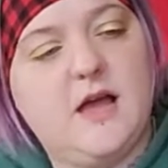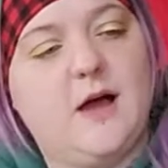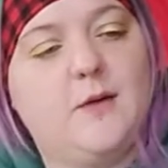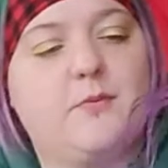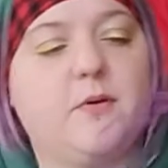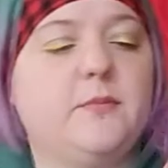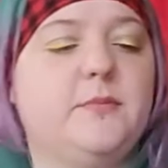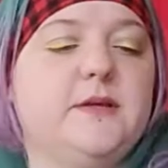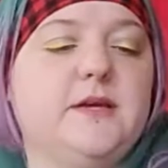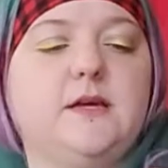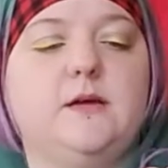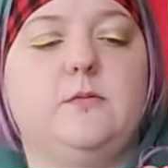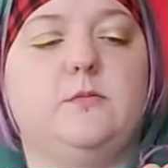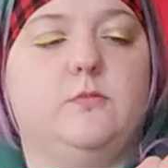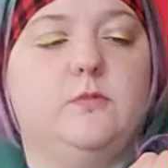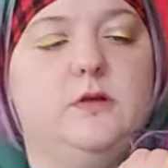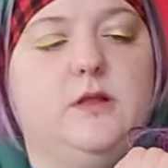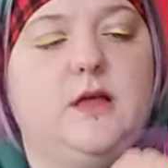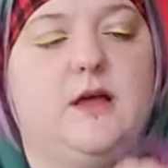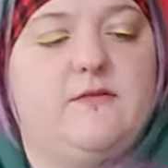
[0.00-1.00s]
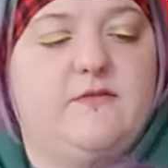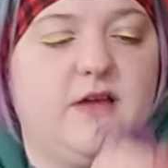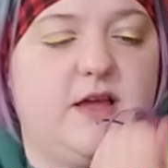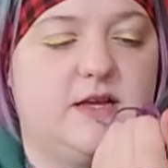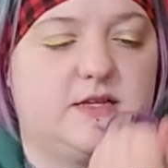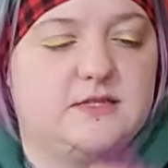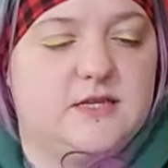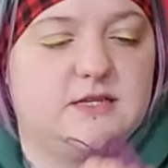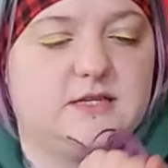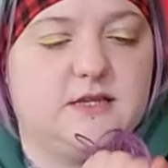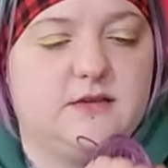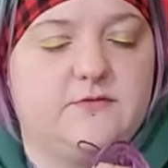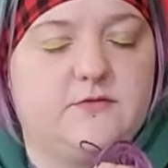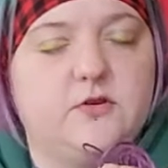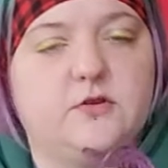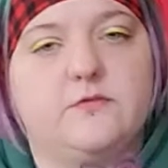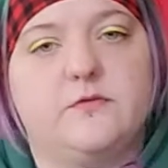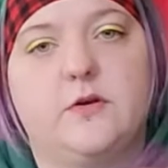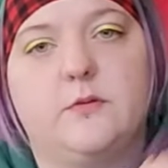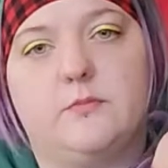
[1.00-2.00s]
I probably will have excess left
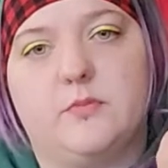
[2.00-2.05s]
over,